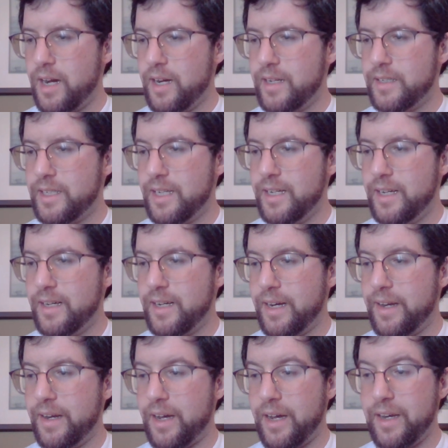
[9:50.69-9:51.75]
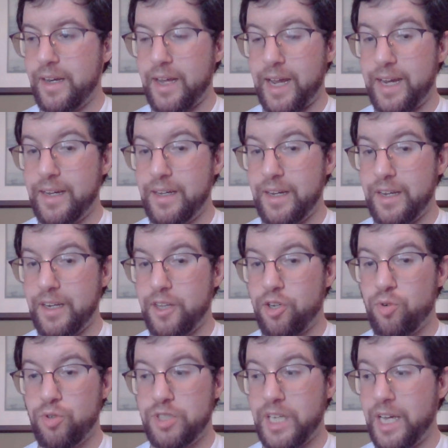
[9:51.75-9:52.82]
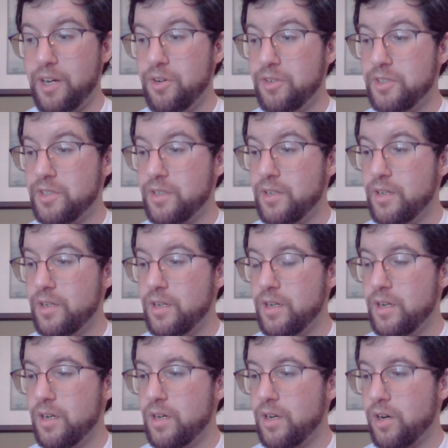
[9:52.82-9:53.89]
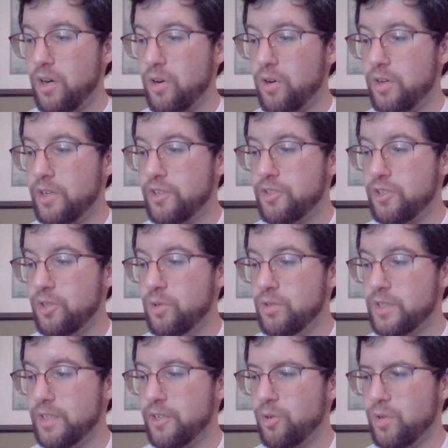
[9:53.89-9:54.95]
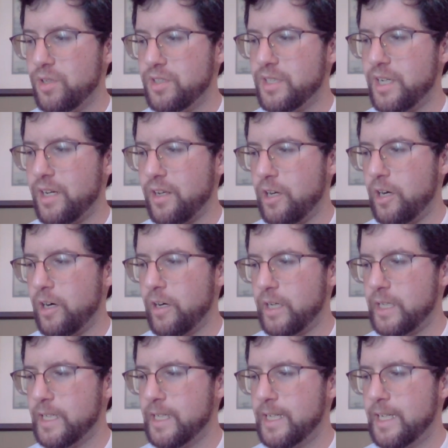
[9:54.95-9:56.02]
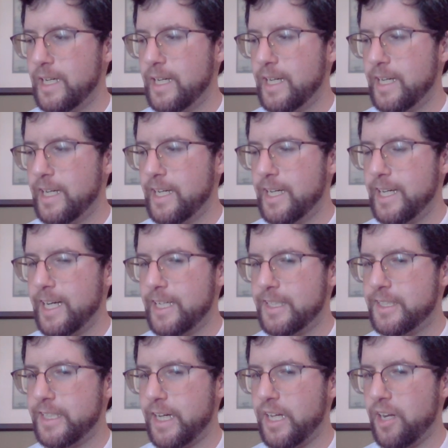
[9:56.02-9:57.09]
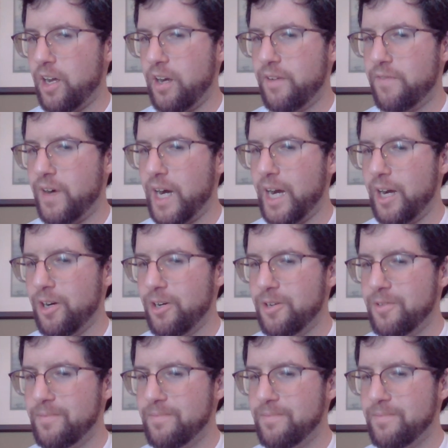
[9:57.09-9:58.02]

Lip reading: In 1099 AD, the Crusaders herd Jews into a synagogue and set it on fire.